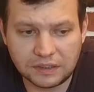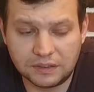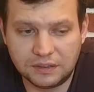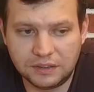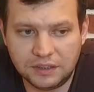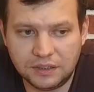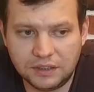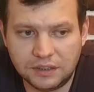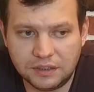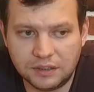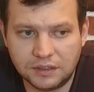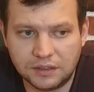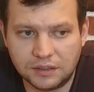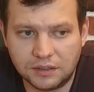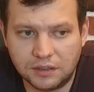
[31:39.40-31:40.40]

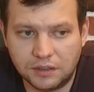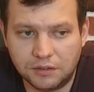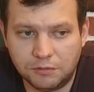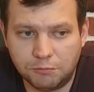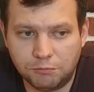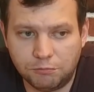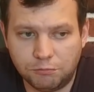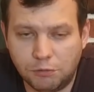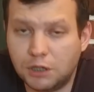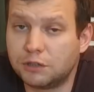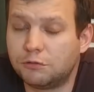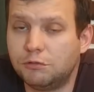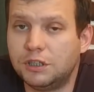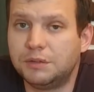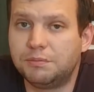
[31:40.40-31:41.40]
the one
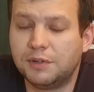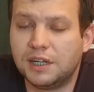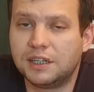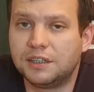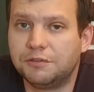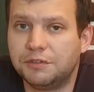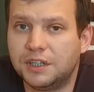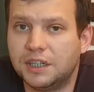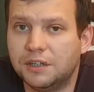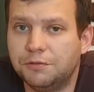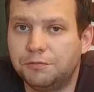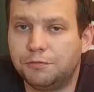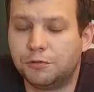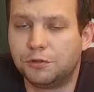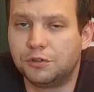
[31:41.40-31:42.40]
great plugin we have
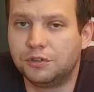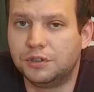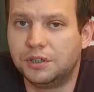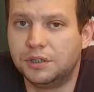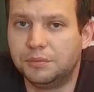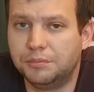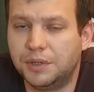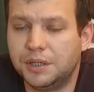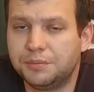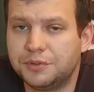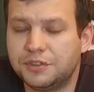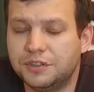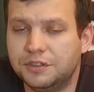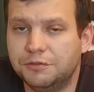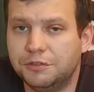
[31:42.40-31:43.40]
for
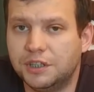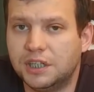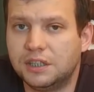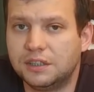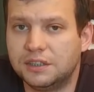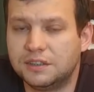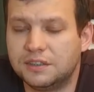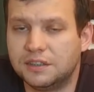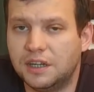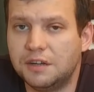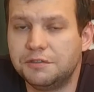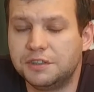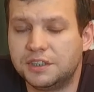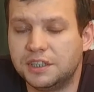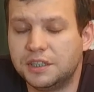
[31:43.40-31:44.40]
maps in VR is
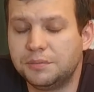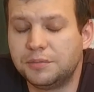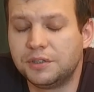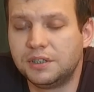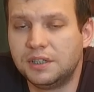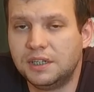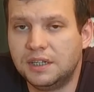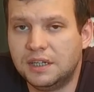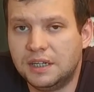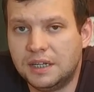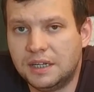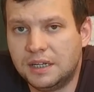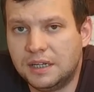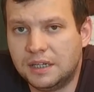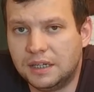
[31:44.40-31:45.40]
AviTap,
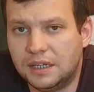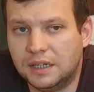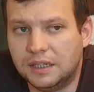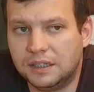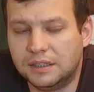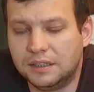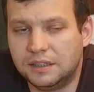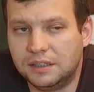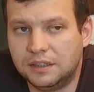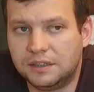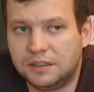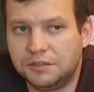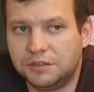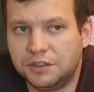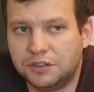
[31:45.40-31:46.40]
and it
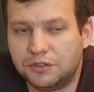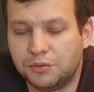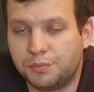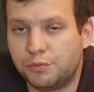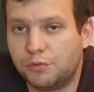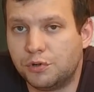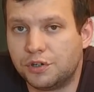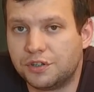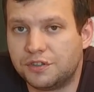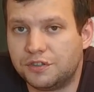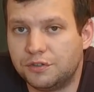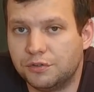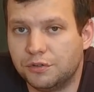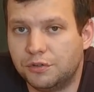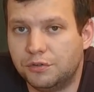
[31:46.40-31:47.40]
even supports
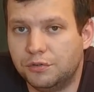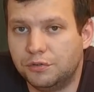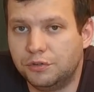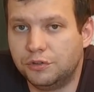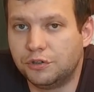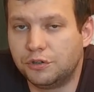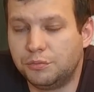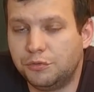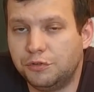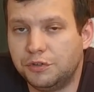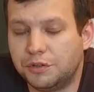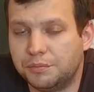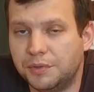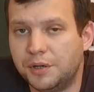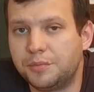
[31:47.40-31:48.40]

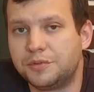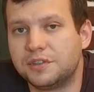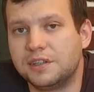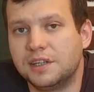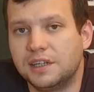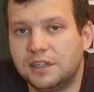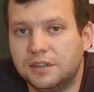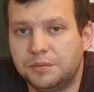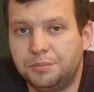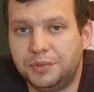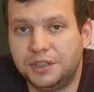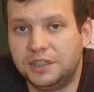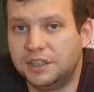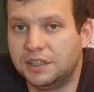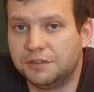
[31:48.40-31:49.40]
non-moving maps like
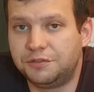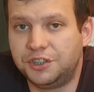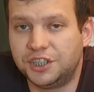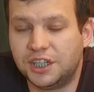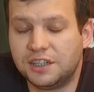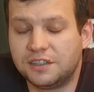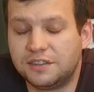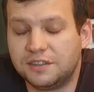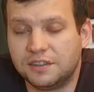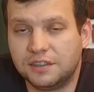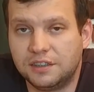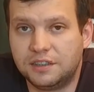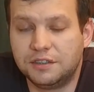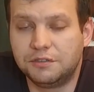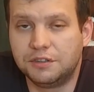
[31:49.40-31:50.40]
PDF charts, and
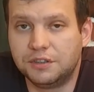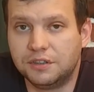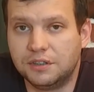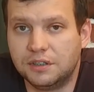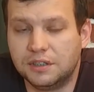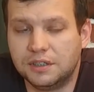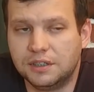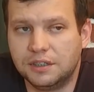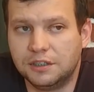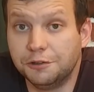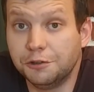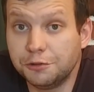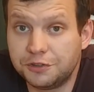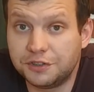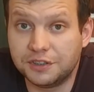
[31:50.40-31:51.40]
it even
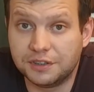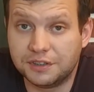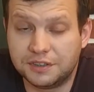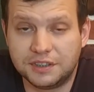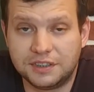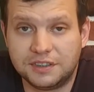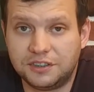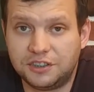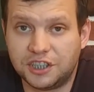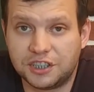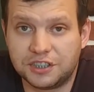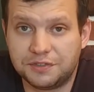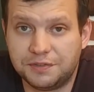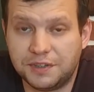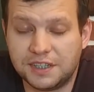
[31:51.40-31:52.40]
loads these
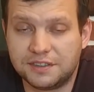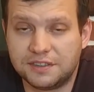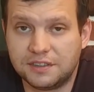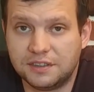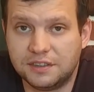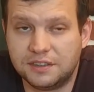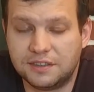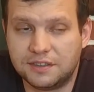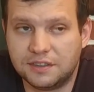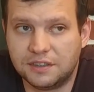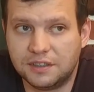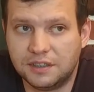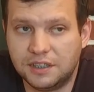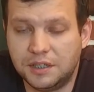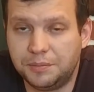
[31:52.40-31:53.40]
charts fast. It's
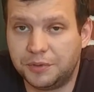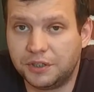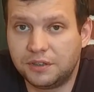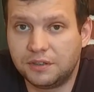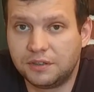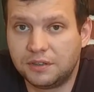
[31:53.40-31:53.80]
epic.